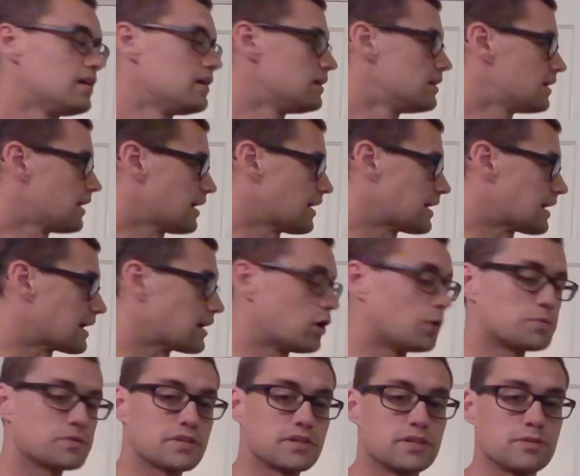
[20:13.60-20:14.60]
I hope
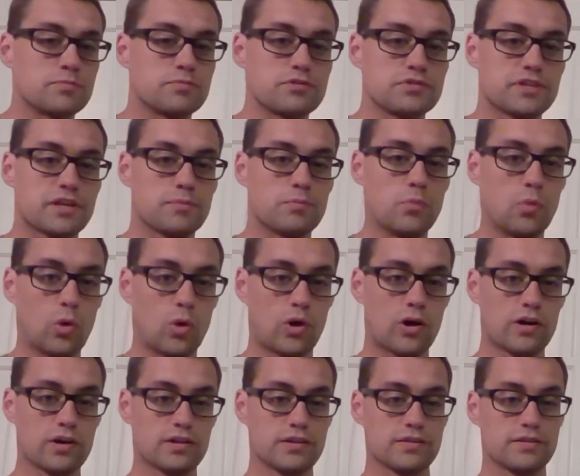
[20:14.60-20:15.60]
to present
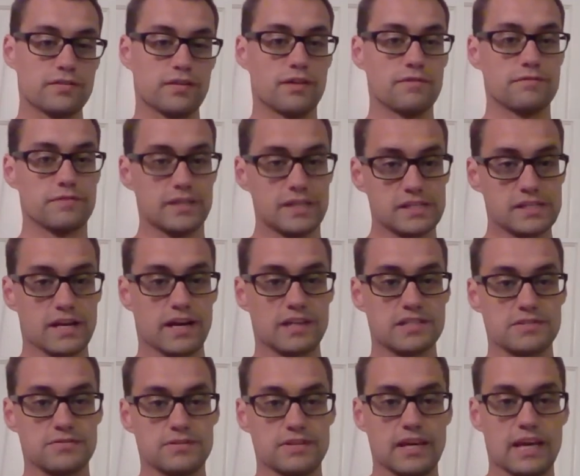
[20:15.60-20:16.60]
more of these kinds
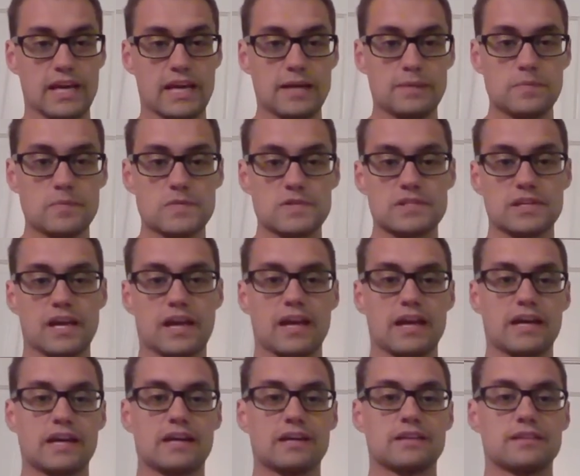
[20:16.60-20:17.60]
of games
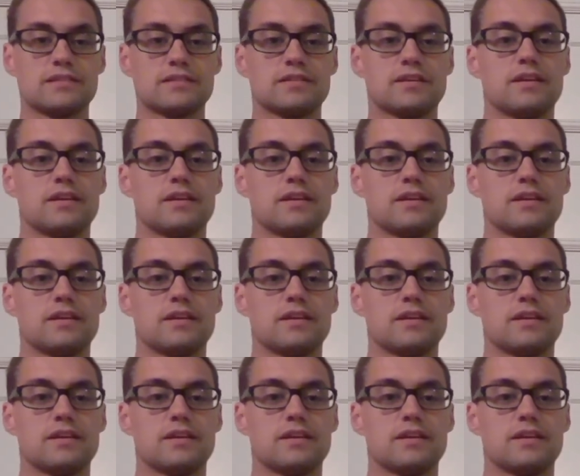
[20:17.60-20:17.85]
and